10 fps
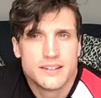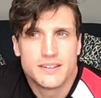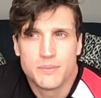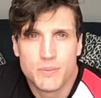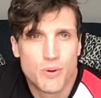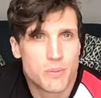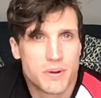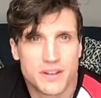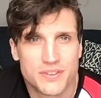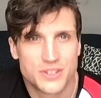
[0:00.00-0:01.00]
the more
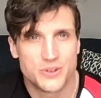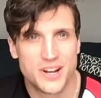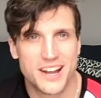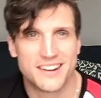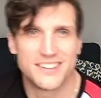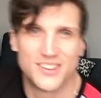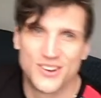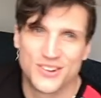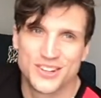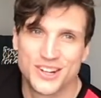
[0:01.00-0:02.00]
benefit you get, you
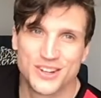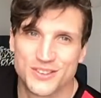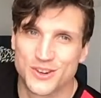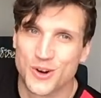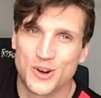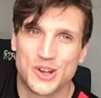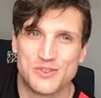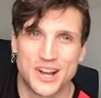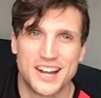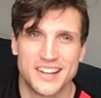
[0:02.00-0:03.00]
know, your whole life
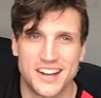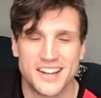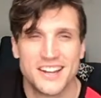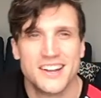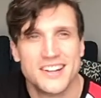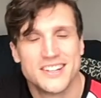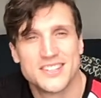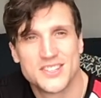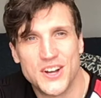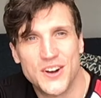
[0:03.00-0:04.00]
ahead of you.
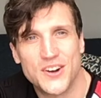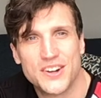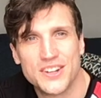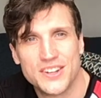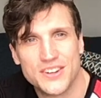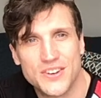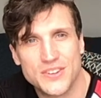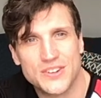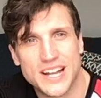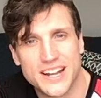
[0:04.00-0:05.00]
So, you know,
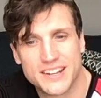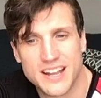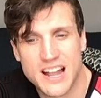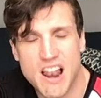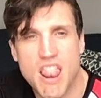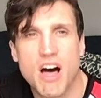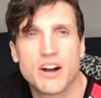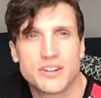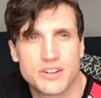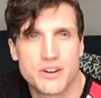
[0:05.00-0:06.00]
you'll get
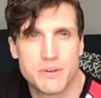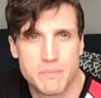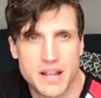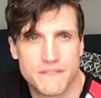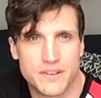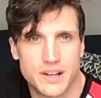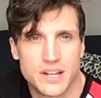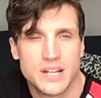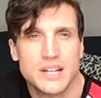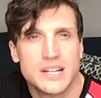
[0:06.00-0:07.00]
long-term benefit,
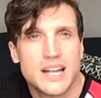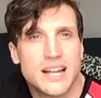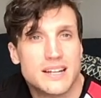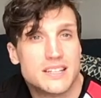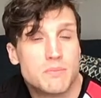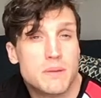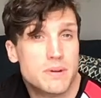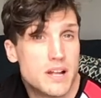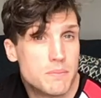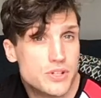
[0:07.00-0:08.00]
and this might be
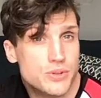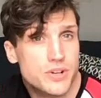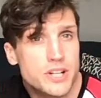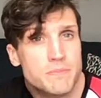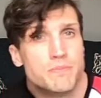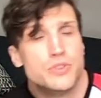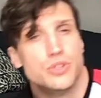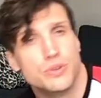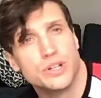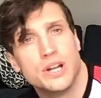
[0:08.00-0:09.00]
an opportunity
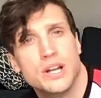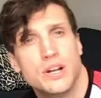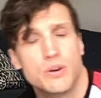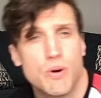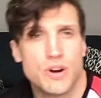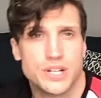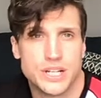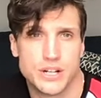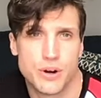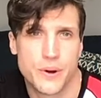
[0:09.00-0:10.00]
during
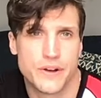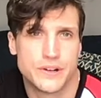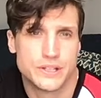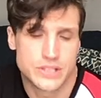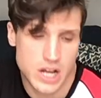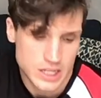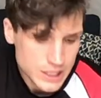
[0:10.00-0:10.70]
quarantine or whatever. So,